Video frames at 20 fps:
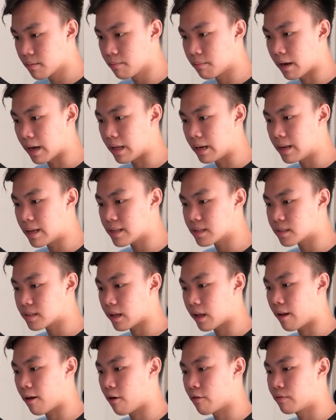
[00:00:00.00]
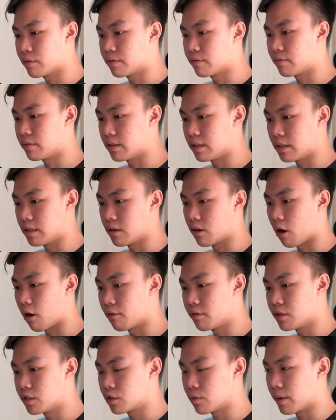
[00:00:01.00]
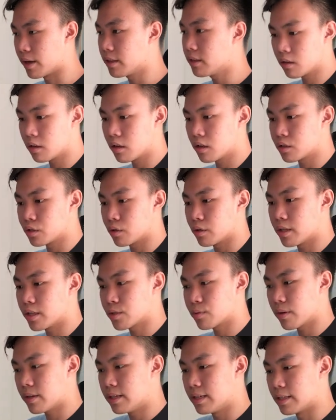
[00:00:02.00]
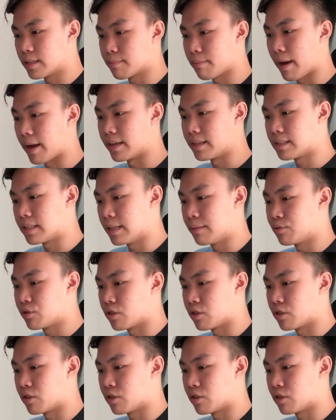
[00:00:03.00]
But let's start off with the orange one. So this one is my sleep